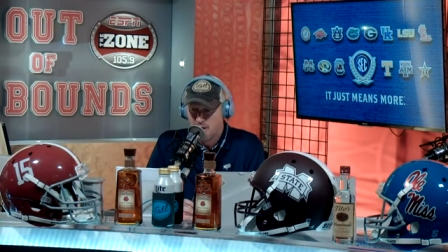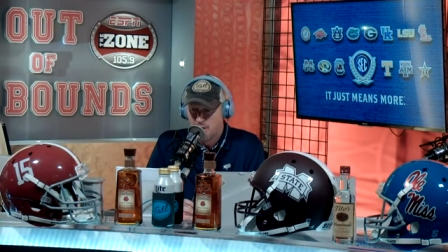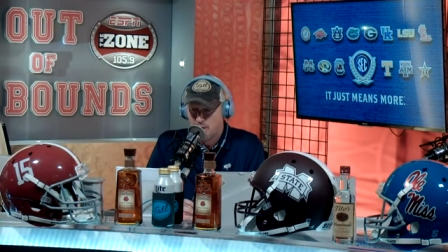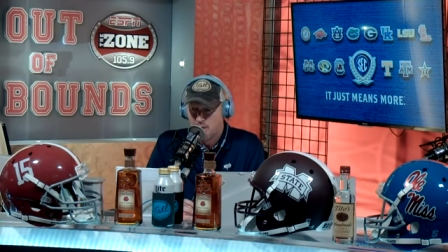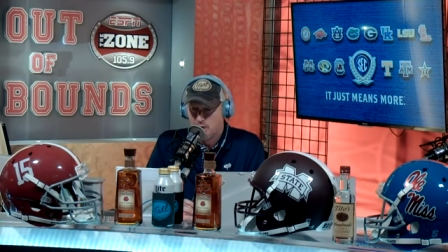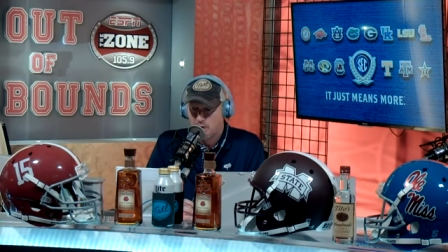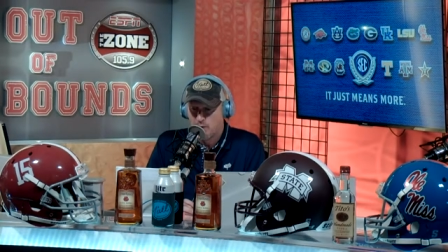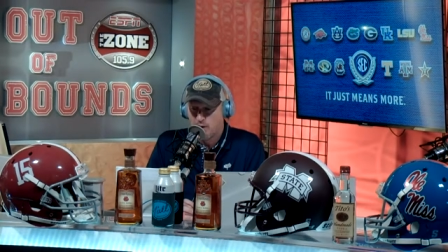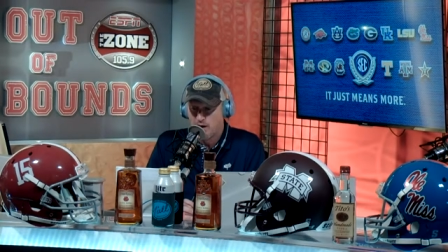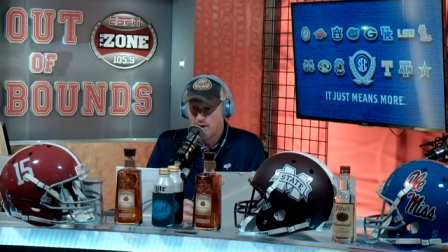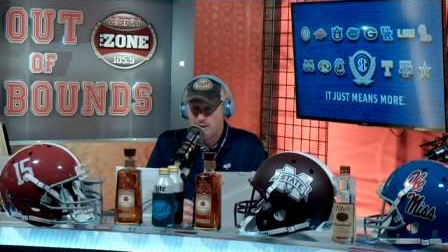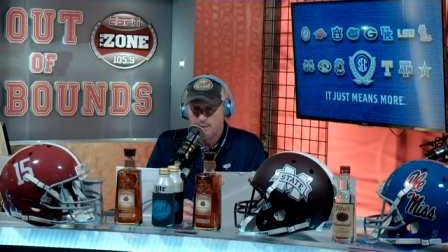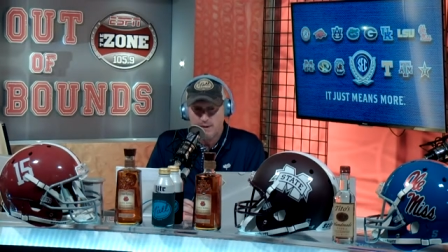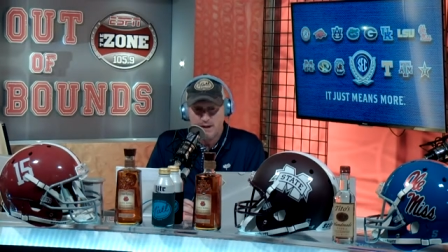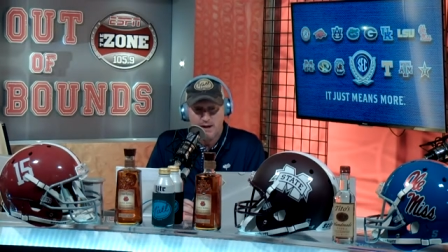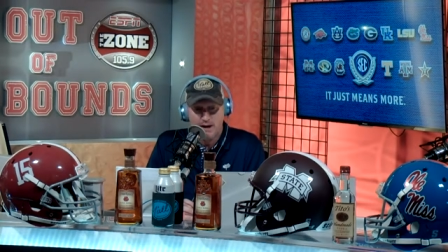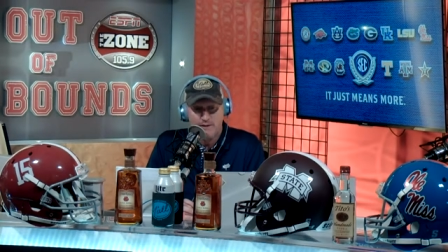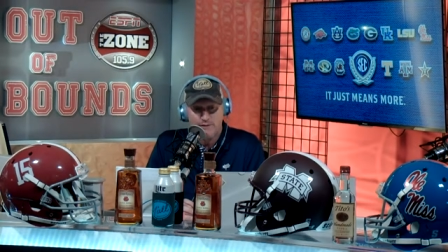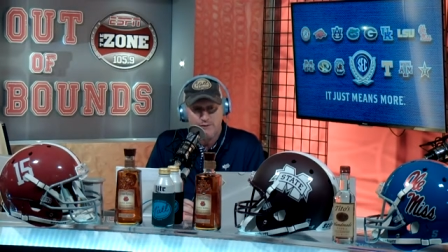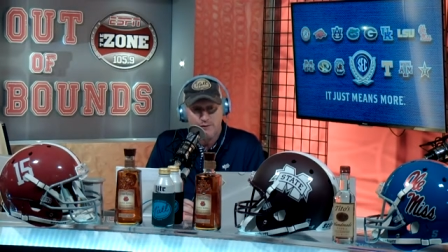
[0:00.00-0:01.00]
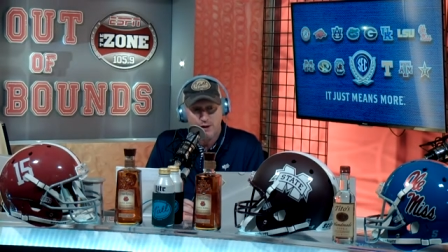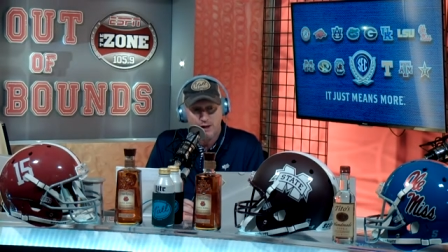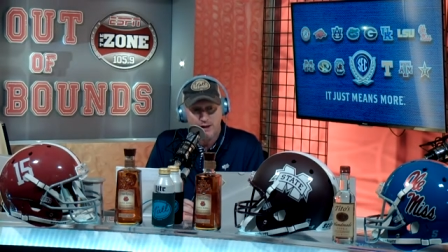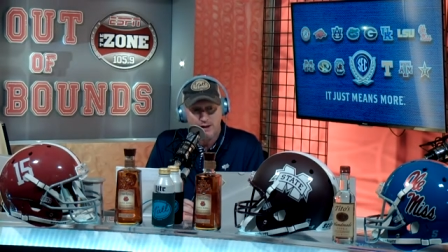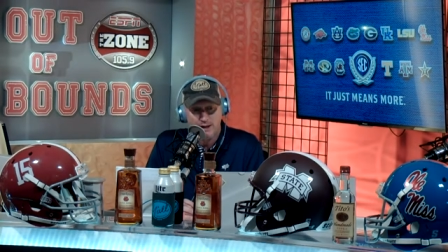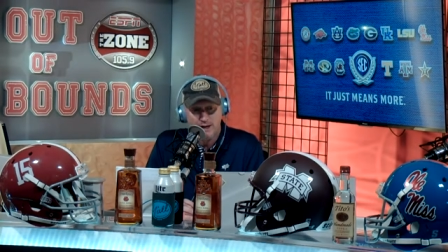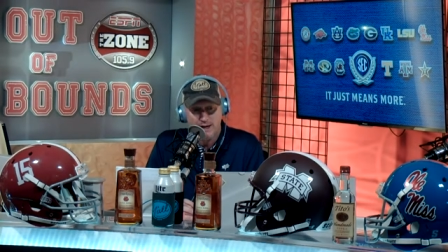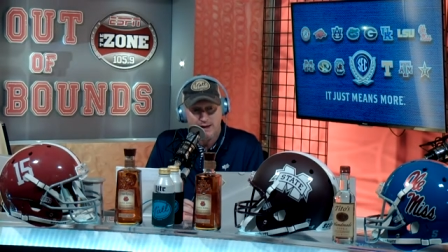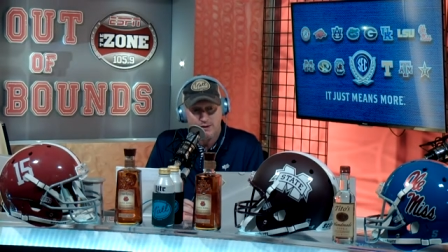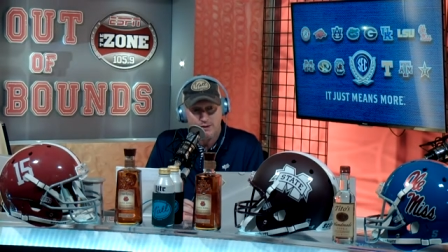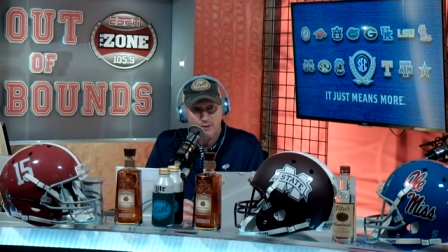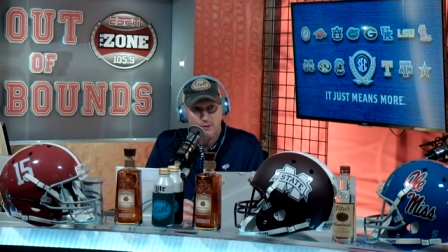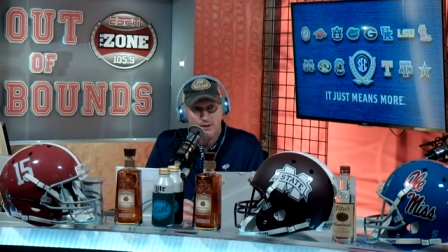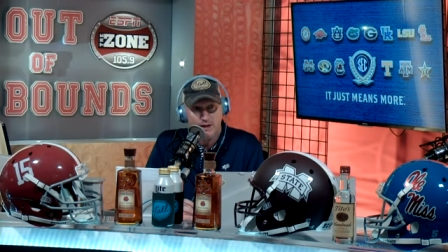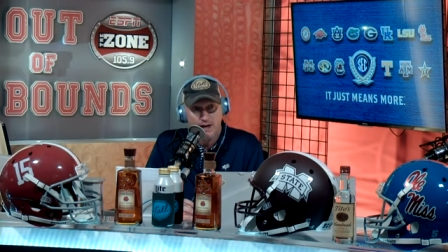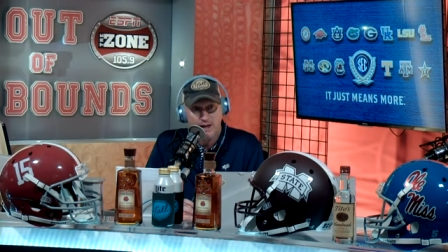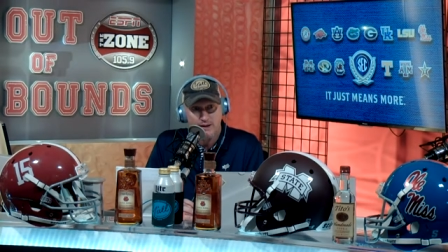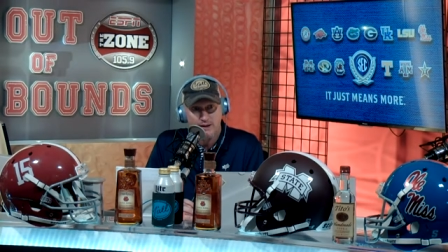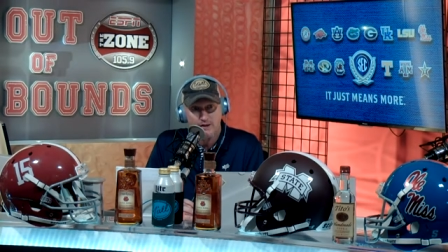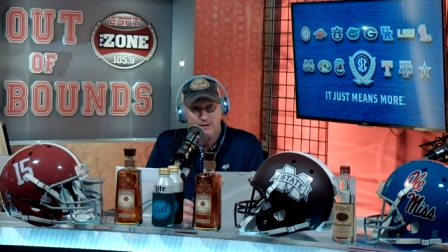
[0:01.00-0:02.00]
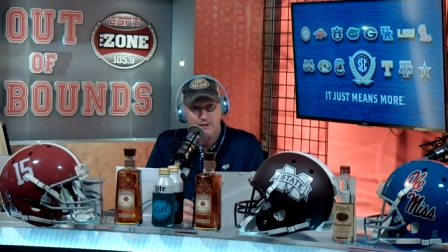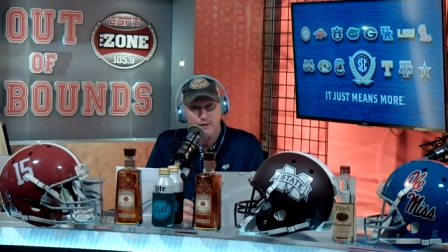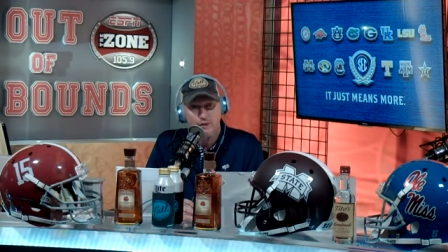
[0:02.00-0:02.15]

We want to welcome in our friend, National College